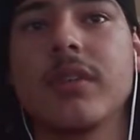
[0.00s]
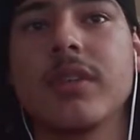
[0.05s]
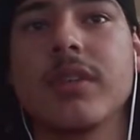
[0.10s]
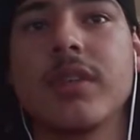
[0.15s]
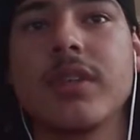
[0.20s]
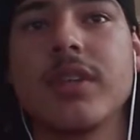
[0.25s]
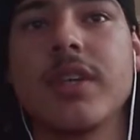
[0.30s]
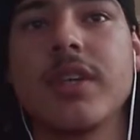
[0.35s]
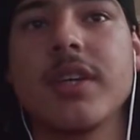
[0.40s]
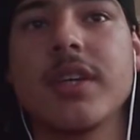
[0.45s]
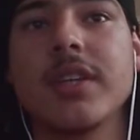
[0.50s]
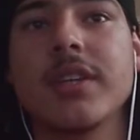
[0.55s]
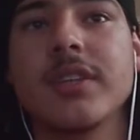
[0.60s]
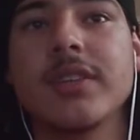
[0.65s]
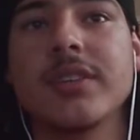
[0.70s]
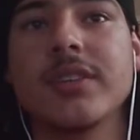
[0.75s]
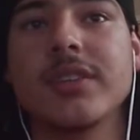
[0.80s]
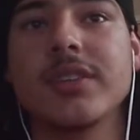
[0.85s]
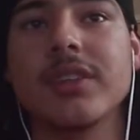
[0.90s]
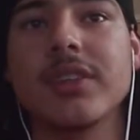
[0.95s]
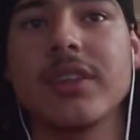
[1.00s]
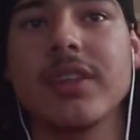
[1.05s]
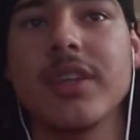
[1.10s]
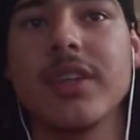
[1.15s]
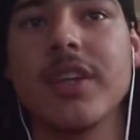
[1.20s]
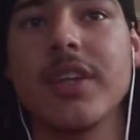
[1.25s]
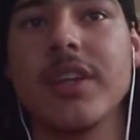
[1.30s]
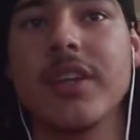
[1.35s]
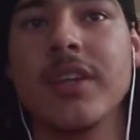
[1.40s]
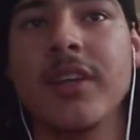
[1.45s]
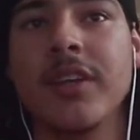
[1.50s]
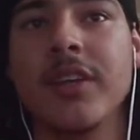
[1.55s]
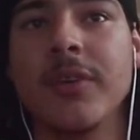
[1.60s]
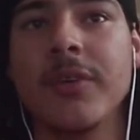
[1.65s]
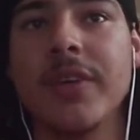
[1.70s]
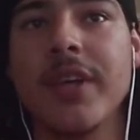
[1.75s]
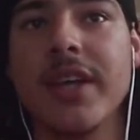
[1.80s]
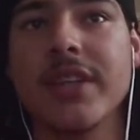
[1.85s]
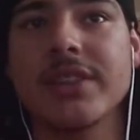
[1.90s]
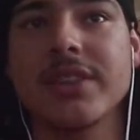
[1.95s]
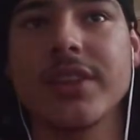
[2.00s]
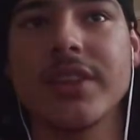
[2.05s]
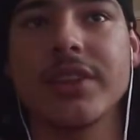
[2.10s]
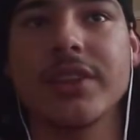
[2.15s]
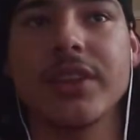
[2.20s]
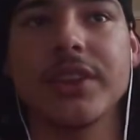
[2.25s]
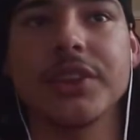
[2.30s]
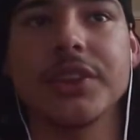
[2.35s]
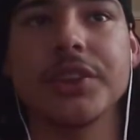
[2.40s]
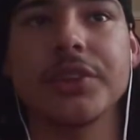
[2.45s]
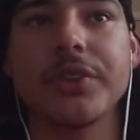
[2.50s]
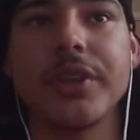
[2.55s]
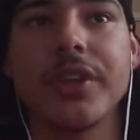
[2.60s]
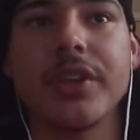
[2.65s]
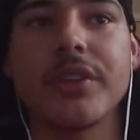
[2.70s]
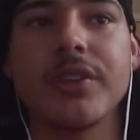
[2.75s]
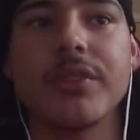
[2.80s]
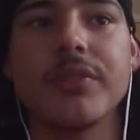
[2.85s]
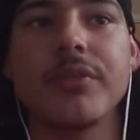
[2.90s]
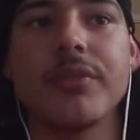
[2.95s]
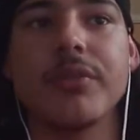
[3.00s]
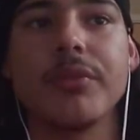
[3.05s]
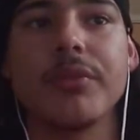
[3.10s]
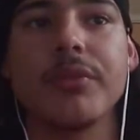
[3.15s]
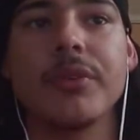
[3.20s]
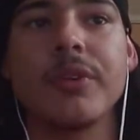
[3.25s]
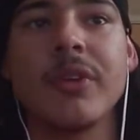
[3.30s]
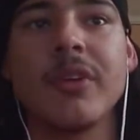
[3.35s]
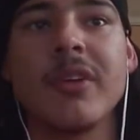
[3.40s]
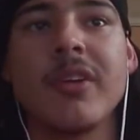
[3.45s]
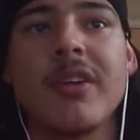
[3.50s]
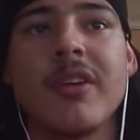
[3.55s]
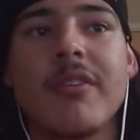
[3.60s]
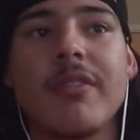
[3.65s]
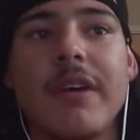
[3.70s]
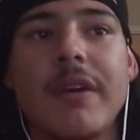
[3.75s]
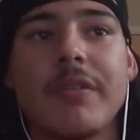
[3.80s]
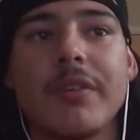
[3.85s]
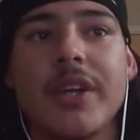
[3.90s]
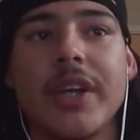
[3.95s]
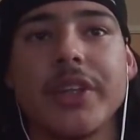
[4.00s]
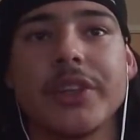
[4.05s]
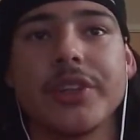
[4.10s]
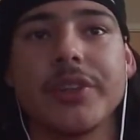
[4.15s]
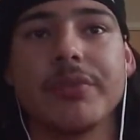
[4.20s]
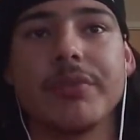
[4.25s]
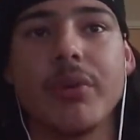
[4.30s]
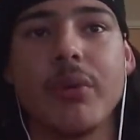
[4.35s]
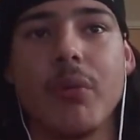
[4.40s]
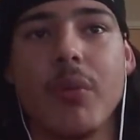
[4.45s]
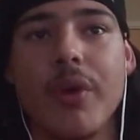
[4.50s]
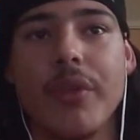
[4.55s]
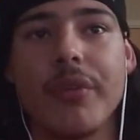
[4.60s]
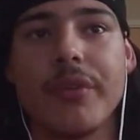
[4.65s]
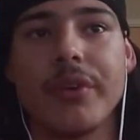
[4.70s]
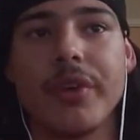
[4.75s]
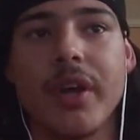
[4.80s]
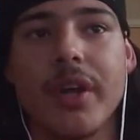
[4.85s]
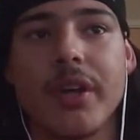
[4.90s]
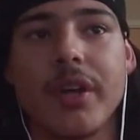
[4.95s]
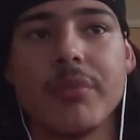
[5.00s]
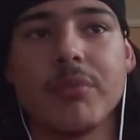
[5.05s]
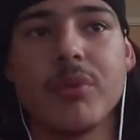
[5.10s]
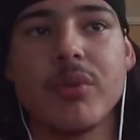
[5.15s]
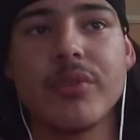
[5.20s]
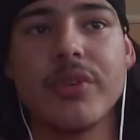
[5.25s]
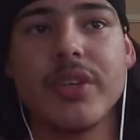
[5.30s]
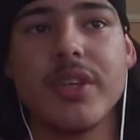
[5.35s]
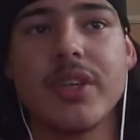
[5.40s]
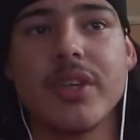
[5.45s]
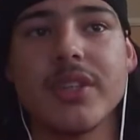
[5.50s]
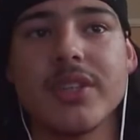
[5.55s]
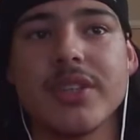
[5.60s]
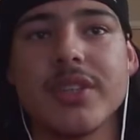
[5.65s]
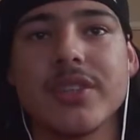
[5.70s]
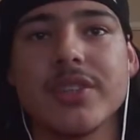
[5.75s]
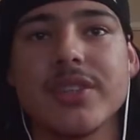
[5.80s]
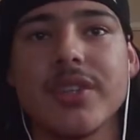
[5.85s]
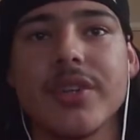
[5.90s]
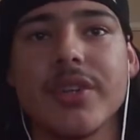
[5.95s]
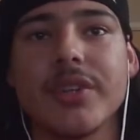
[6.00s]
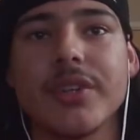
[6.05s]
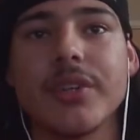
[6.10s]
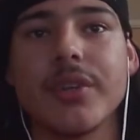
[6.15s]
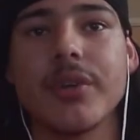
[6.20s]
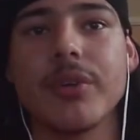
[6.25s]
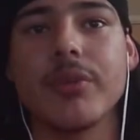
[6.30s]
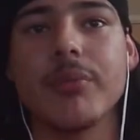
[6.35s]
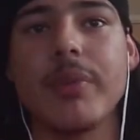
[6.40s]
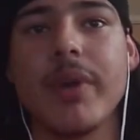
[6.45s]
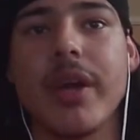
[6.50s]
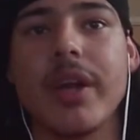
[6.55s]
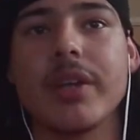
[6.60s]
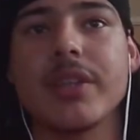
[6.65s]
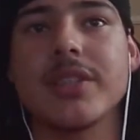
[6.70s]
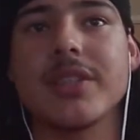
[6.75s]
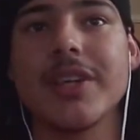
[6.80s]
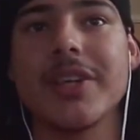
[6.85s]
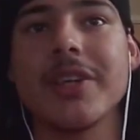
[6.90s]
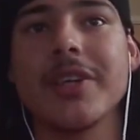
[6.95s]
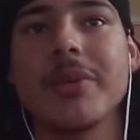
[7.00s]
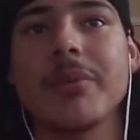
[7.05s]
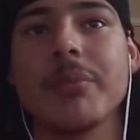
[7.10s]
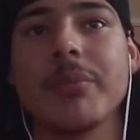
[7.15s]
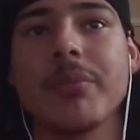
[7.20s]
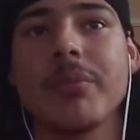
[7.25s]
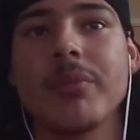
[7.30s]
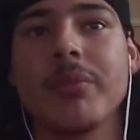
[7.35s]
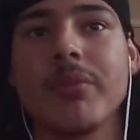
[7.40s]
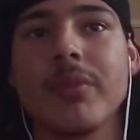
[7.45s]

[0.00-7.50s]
He has a strict foundation for whether or not a movie is considered good or bad to him.